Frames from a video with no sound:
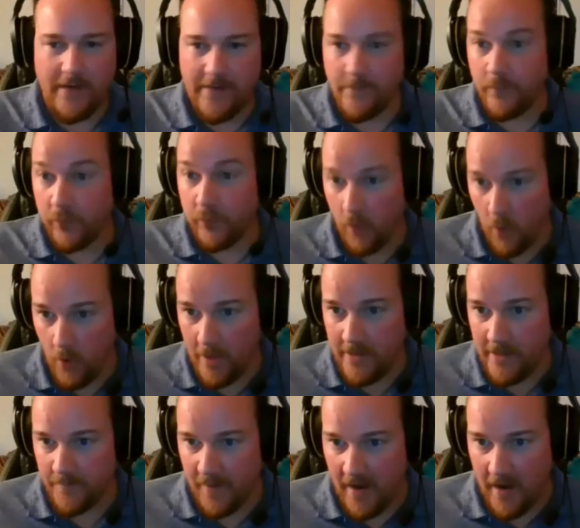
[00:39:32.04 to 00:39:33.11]

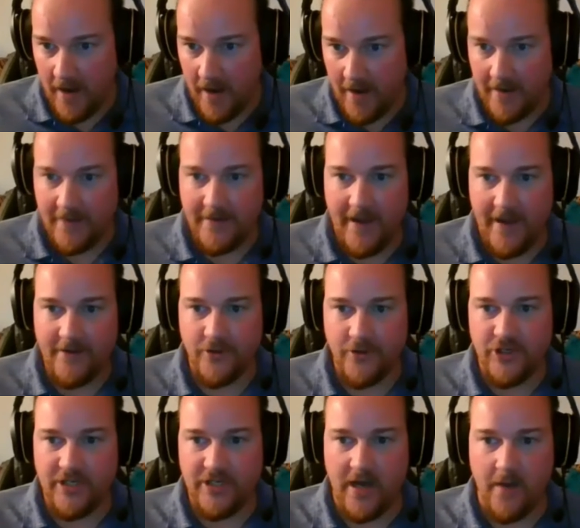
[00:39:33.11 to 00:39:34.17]
employed by an
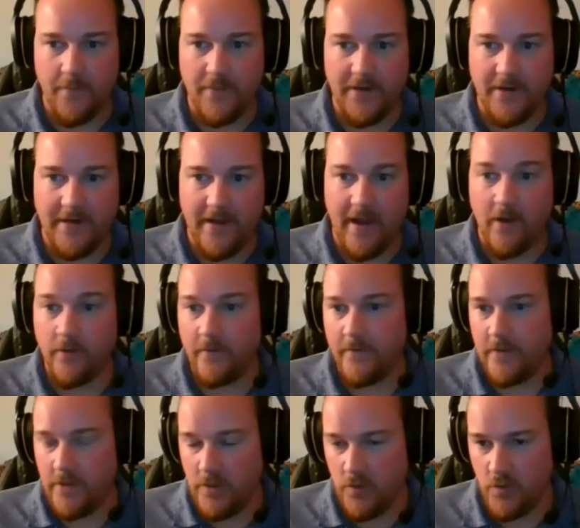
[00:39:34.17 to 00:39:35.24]
energy company out of
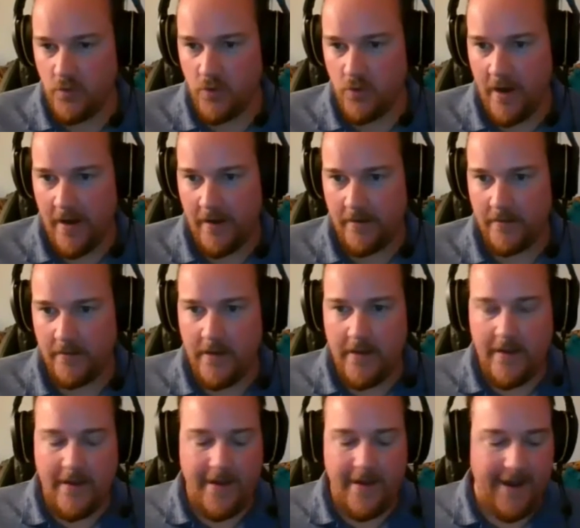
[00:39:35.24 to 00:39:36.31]
the Ukraine,
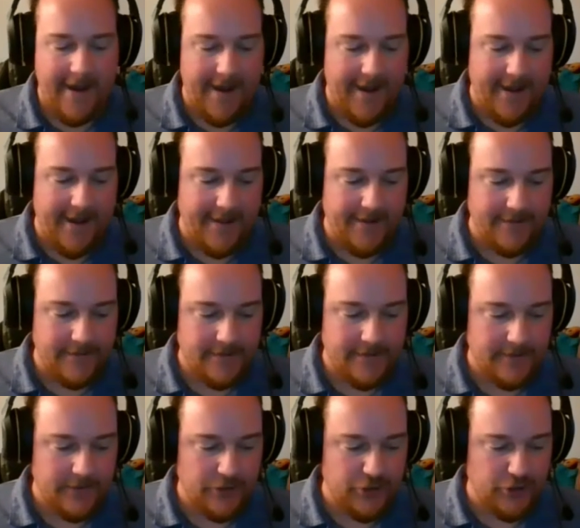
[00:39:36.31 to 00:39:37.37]
and
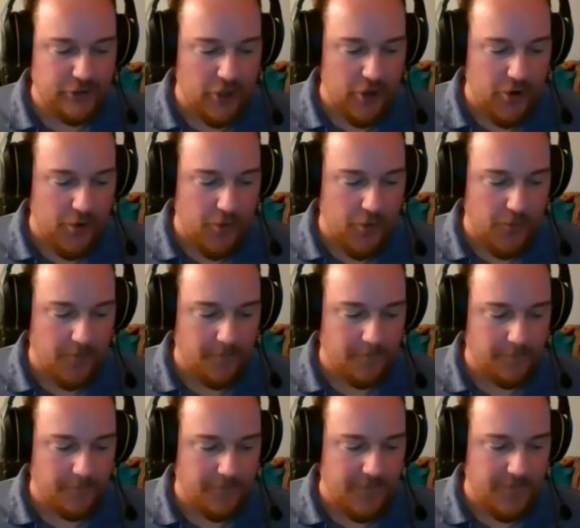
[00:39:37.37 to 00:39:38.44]
so
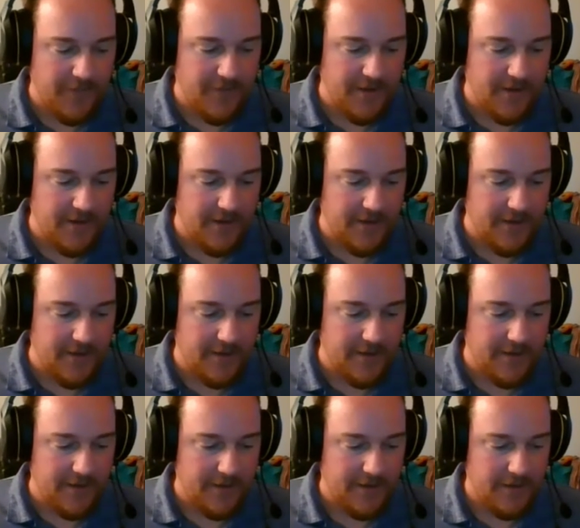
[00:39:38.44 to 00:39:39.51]

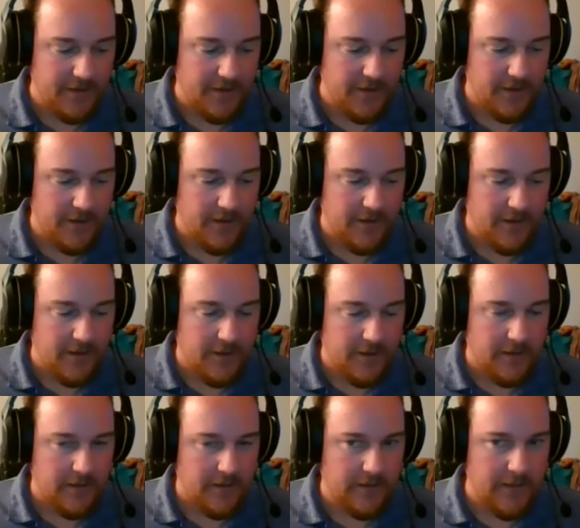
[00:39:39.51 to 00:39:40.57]
the
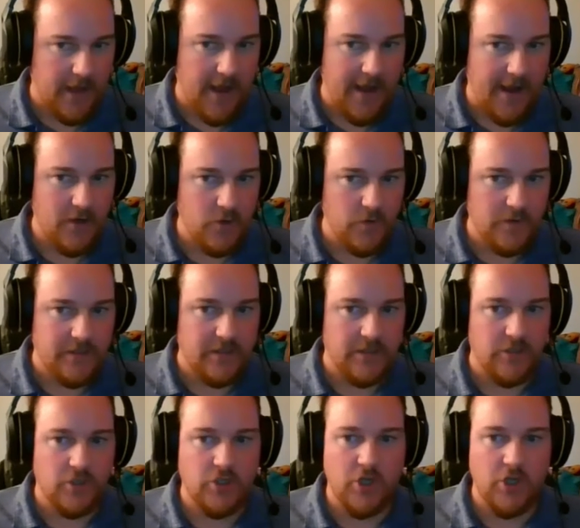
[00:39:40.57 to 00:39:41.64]
guy who is
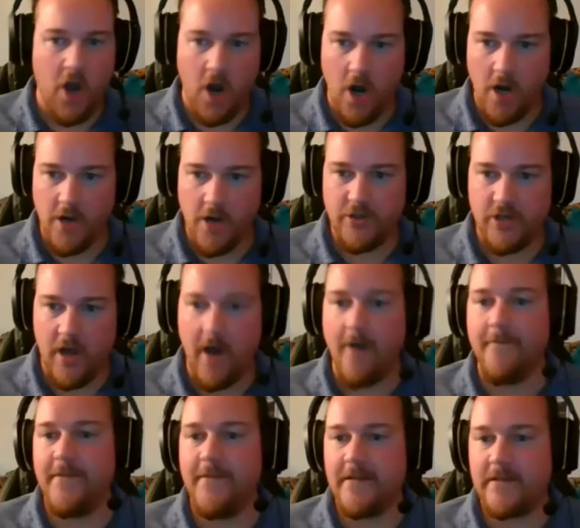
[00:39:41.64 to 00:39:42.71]
in charge
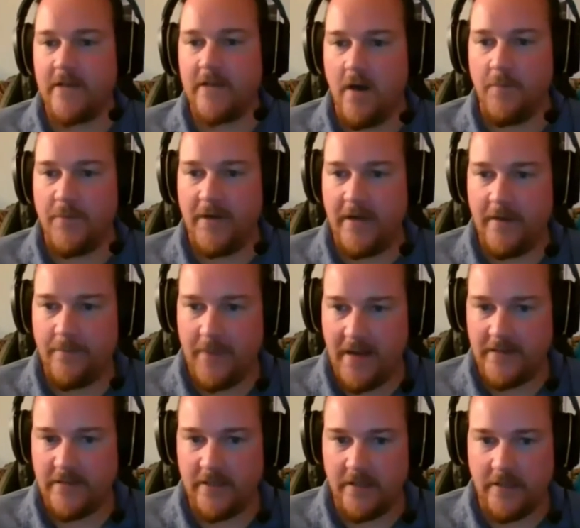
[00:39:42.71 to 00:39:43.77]
of this company
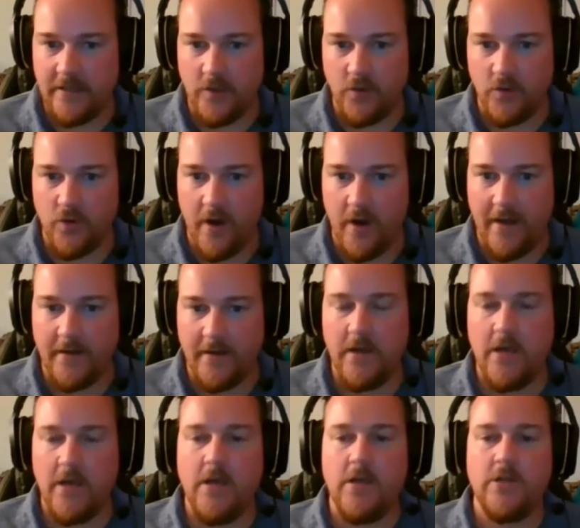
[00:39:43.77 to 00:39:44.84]
based in the Ukraine
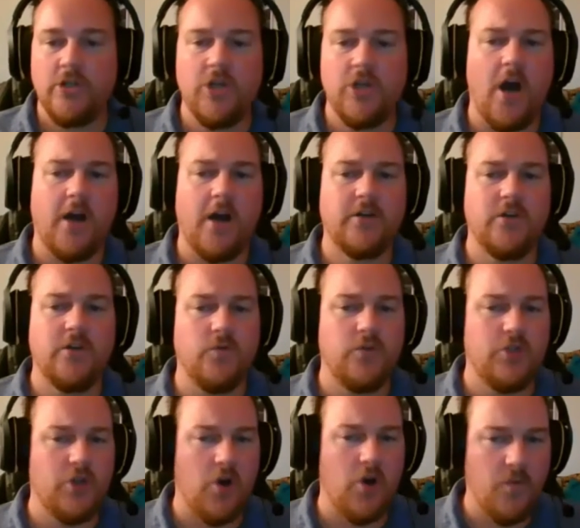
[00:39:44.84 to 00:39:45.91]
talked to
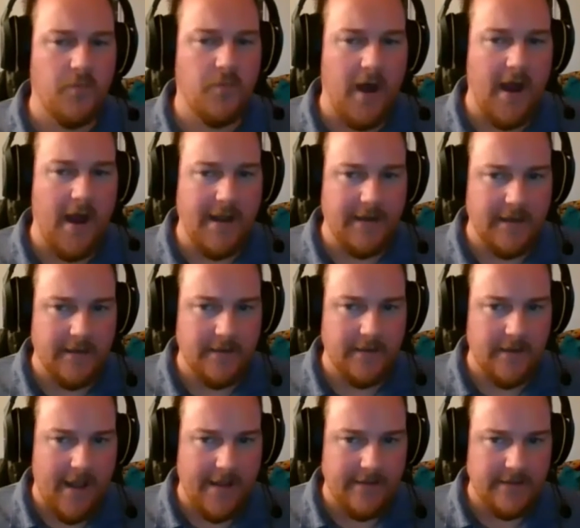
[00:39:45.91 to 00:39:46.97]
Joe Biden
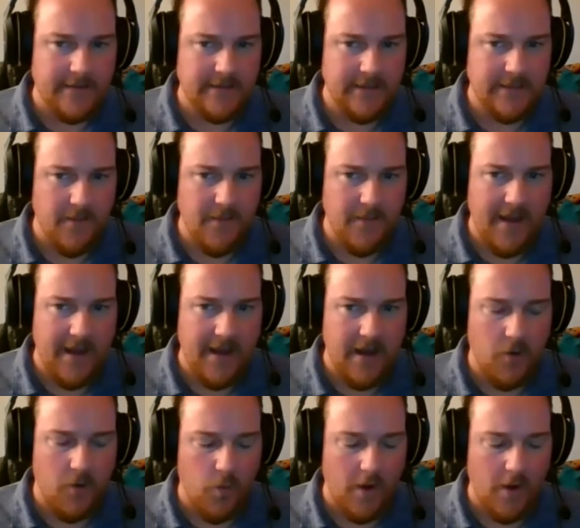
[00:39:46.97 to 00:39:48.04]
and
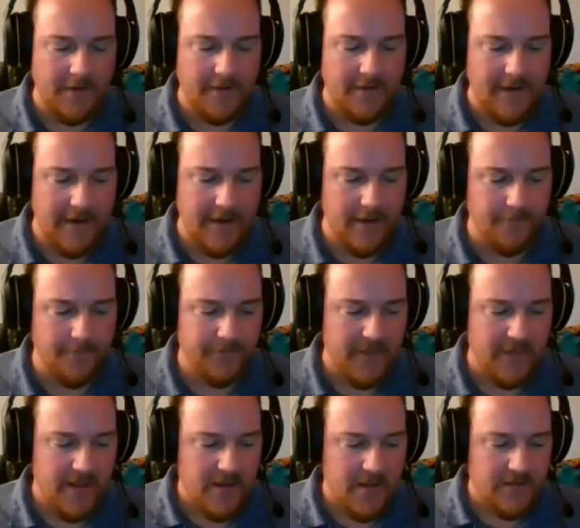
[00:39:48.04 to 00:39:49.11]
somehow wanted him
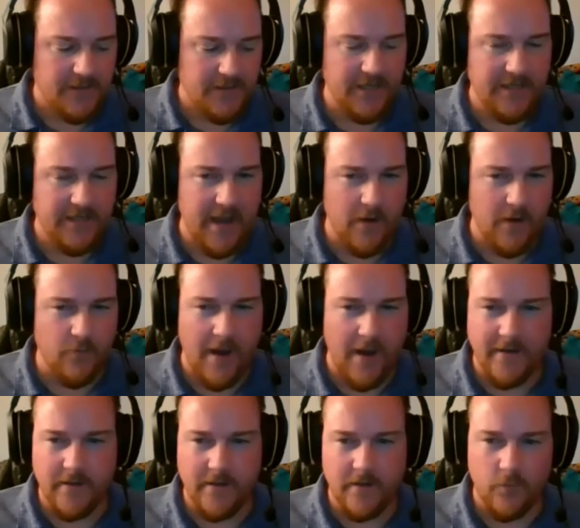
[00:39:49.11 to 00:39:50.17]
to get
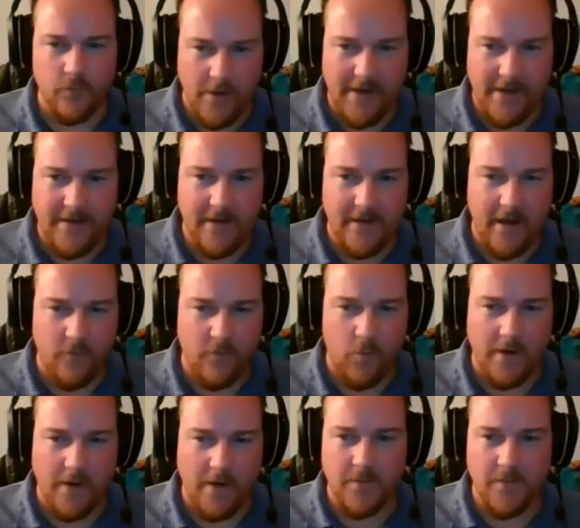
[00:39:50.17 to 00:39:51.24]
rid of
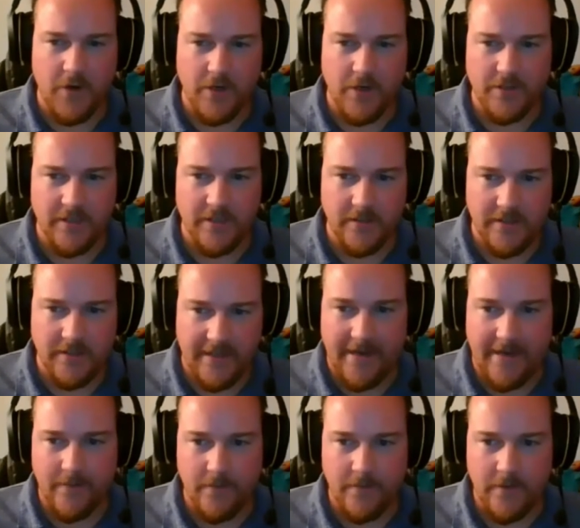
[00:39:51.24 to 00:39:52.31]
one of the persons
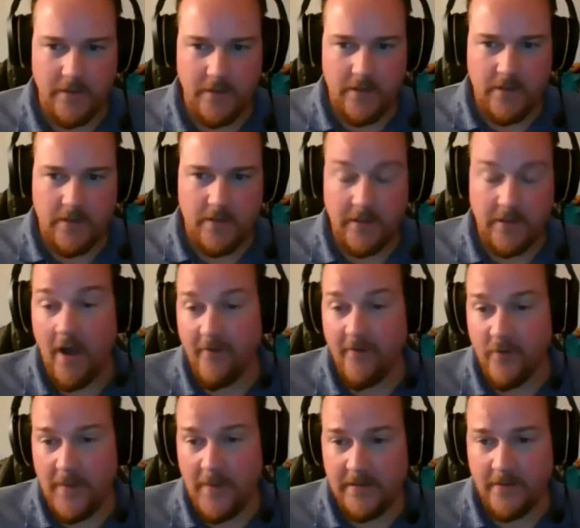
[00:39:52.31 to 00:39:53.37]
in the
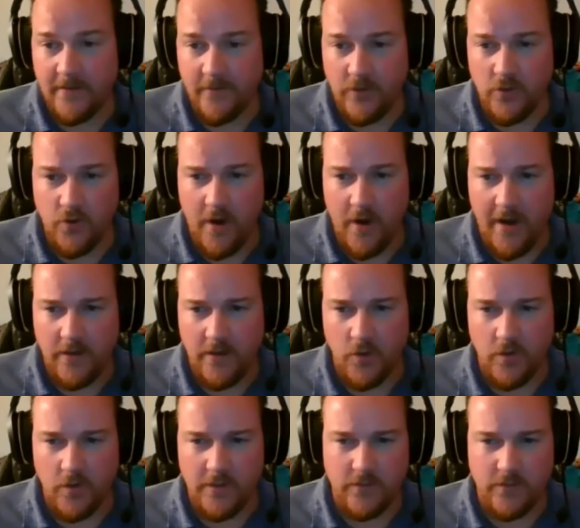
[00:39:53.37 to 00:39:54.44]
government of Ukraine who
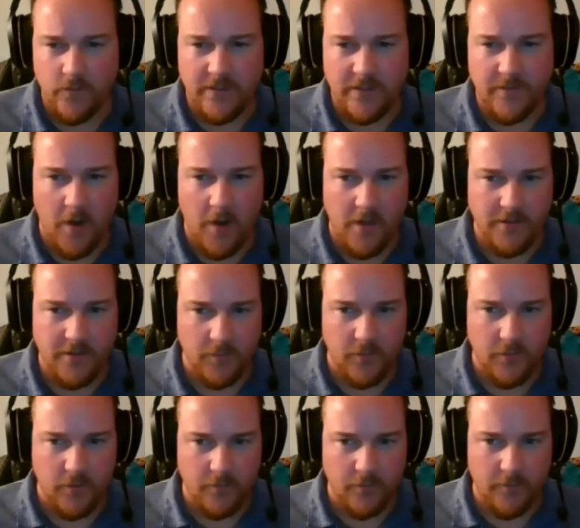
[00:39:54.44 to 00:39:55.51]
was
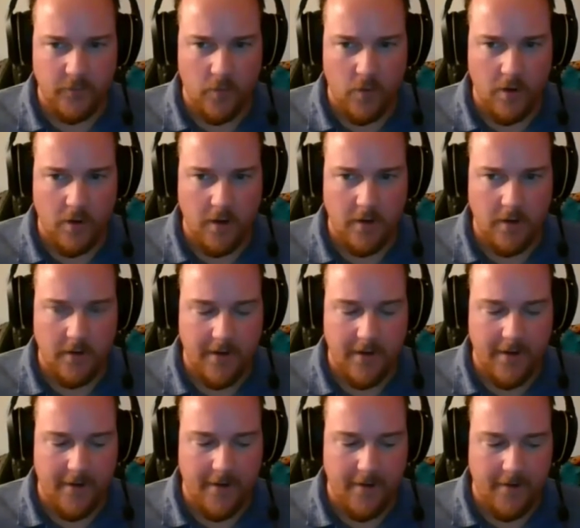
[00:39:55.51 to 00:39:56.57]
responsible for
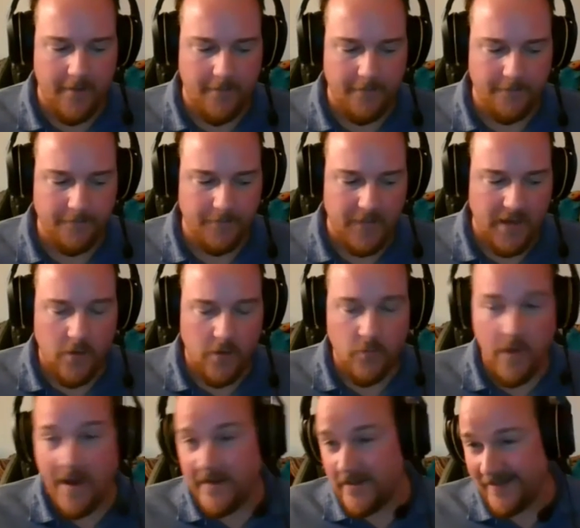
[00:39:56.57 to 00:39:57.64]

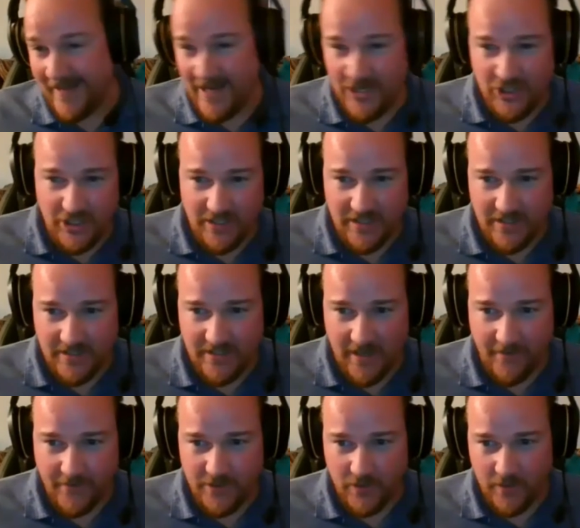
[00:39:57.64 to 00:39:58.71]
regulations and
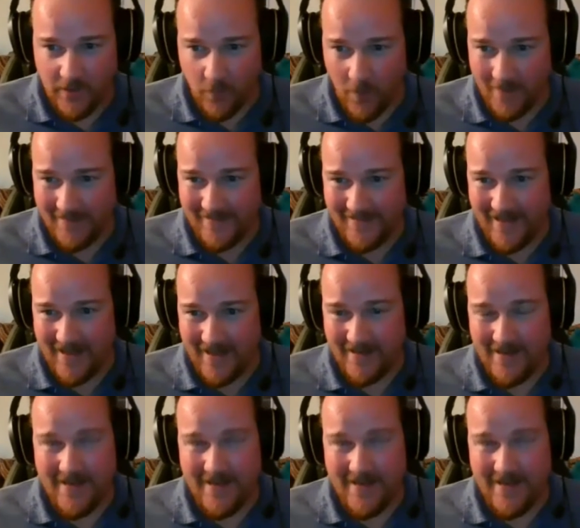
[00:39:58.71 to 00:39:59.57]
stuff. So they wanted to get